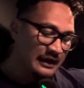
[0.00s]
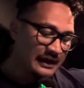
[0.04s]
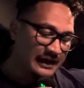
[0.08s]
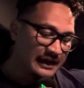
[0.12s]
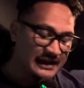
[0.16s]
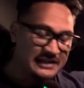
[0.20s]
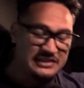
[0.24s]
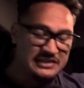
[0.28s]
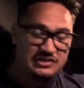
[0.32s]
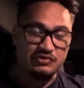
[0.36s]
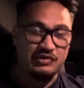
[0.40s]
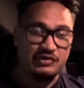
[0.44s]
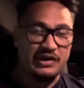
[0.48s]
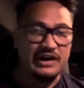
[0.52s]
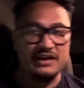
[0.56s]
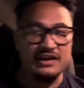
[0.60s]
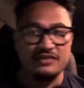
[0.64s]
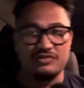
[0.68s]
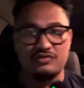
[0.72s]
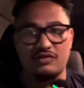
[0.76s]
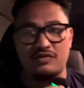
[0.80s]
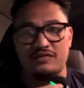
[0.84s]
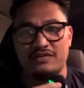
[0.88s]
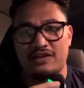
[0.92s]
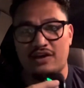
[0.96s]
He's great at
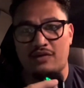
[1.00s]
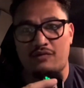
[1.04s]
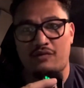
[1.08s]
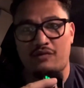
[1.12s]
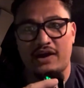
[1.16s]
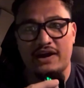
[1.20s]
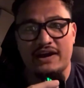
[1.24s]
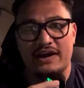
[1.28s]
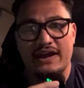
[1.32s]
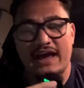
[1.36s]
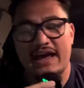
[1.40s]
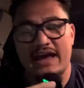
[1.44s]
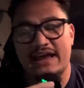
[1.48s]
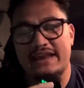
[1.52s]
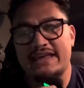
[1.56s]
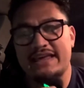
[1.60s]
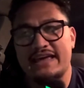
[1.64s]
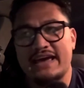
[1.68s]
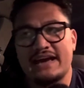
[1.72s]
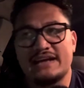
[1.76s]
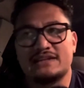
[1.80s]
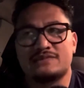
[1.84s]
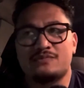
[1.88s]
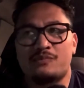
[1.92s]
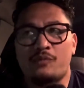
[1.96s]
throwing that right hand. He
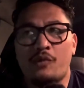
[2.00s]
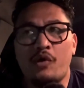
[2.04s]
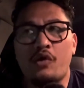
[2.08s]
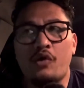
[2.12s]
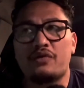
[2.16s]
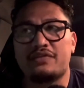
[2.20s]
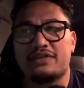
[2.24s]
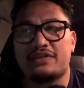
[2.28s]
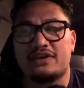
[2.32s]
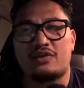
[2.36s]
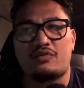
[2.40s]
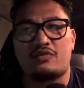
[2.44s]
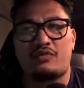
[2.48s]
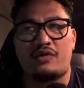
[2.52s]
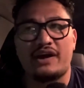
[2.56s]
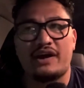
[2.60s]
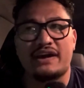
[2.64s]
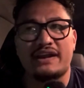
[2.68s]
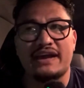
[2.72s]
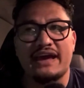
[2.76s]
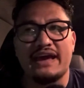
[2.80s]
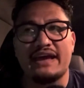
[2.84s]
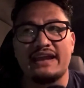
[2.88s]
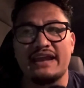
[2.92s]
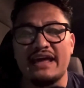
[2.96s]
has more than a right
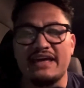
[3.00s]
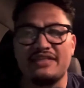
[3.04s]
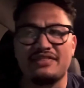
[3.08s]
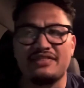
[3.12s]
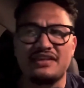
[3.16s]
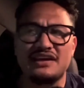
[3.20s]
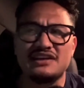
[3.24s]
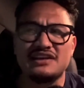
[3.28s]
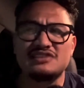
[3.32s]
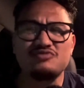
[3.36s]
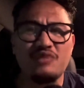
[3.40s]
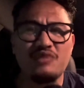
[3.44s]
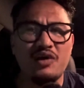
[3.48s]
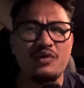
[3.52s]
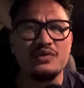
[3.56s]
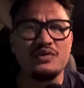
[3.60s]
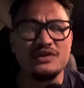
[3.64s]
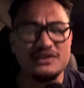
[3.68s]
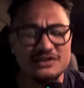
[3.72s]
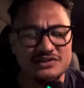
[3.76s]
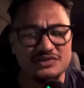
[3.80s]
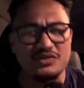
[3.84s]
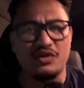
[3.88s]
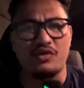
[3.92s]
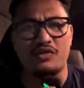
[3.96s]
hand, and that's what we
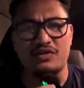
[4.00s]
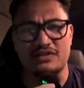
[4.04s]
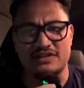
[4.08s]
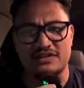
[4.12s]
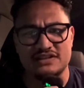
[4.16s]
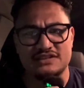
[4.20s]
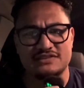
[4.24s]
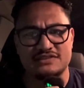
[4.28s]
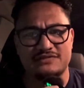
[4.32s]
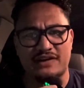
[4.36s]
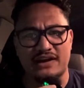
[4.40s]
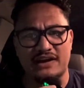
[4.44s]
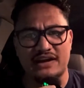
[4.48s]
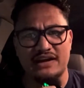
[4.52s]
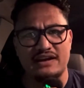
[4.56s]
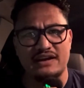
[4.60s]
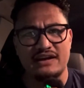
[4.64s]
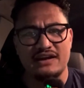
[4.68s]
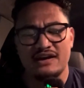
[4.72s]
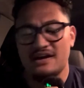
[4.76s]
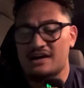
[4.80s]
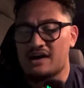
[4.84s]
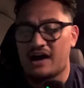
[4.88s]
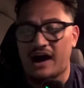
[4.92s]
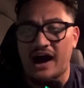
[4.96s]
saw in this fight.
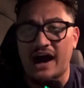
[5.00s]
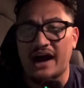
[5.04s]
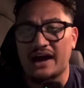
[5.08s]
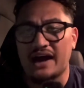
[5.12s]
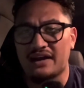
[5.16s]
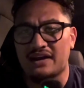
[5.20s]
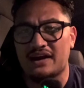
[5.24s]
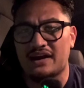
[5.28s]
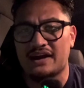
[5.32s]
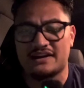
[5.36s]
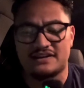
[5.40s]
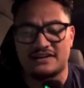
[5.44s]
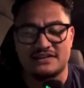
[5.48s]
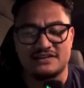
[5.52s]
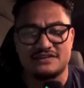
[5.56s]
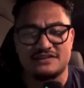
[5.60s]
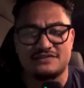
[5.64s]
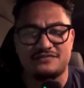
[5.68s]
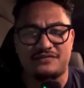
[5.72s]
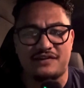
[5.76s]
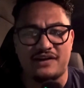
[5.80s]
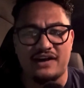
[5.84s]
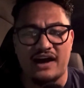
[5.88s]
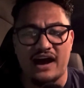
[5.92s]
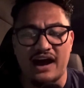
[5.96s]
I liked this
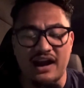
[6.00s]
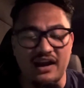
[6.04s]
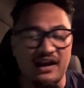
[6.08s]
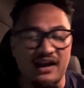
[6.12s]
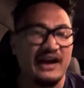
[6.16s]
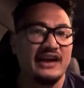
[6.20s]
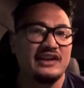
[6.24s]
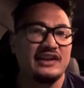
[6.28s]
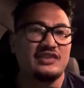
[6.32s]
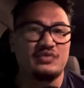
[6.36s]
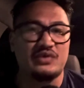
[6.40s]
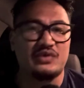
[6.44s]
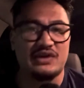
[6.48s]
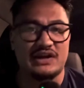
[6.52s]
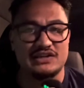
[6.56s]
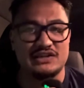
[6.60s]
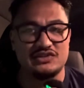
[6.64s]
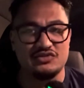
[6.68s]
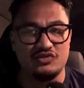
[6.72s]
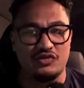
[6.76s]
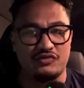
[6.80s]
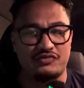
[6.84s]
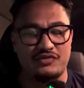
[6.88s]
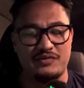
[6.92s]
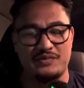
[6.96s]
fight. I liked what I
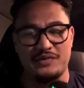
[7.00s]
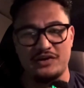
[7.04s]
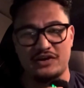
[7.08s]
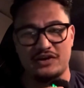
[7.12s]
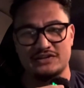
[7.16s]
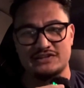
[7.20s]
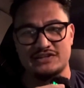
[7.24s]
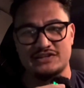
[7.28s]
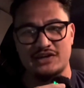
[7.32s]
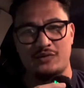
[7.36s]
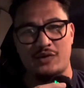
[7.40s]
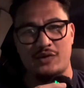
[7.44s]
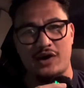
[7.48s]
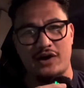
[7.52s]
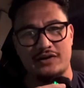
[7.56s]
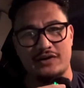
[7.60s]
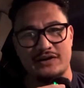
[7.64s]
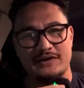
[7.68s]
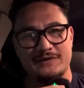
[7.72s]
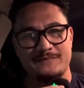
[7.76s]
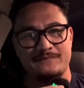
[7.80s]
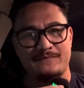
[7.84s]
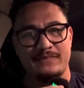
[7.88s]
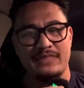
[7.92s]
saw from Deontay Wilder.